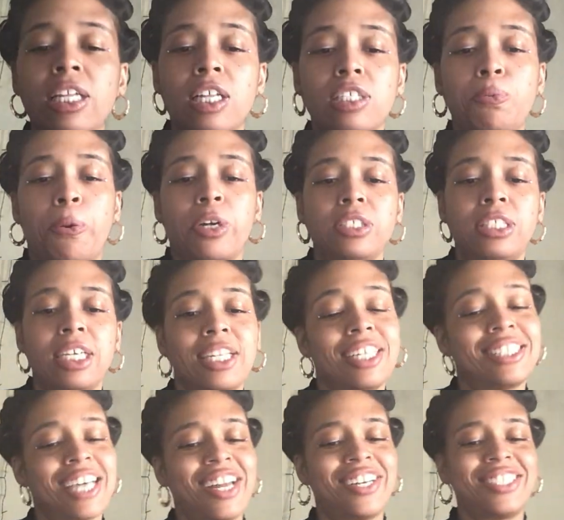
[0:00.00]
This person,
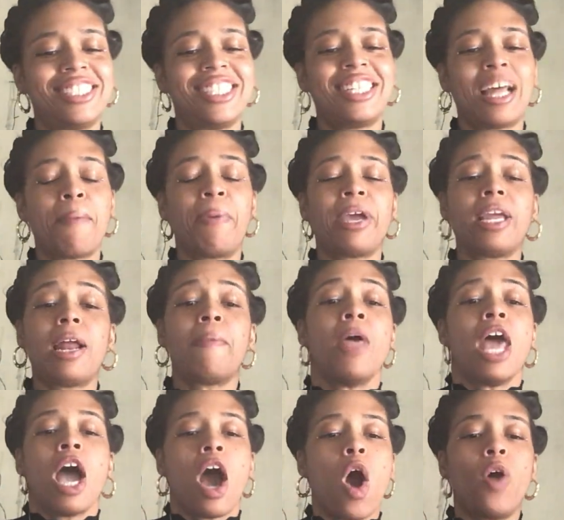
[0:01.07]
this energy that I'm picking up,
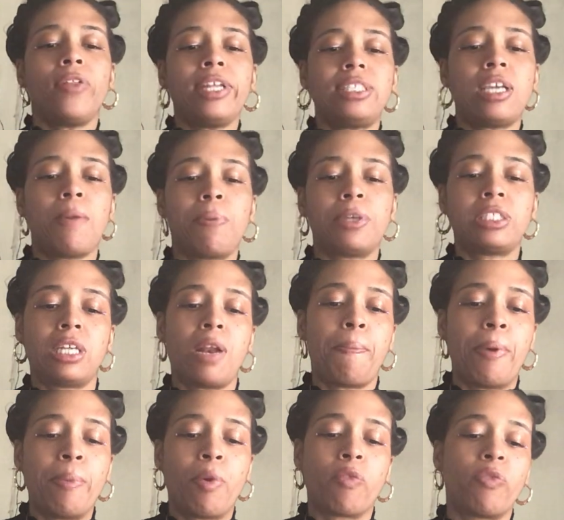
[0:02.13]
only 10% of
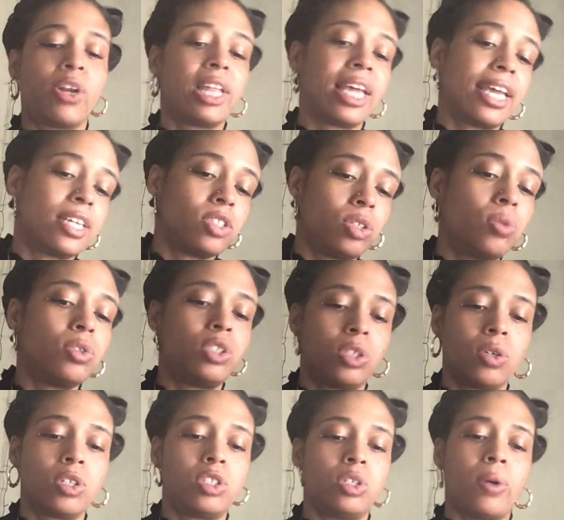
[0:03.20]
people really can do what
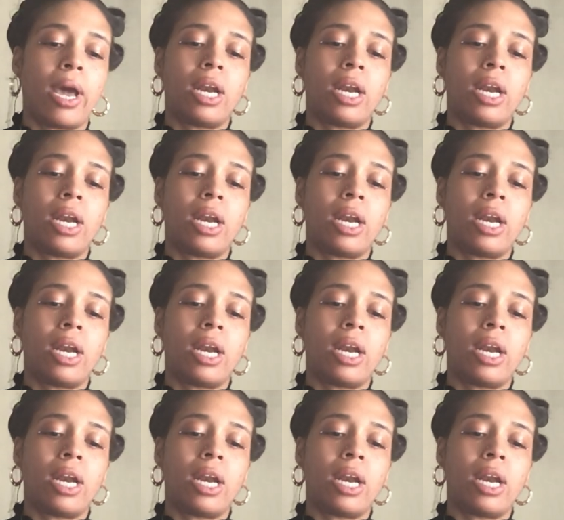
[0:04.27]
you could do.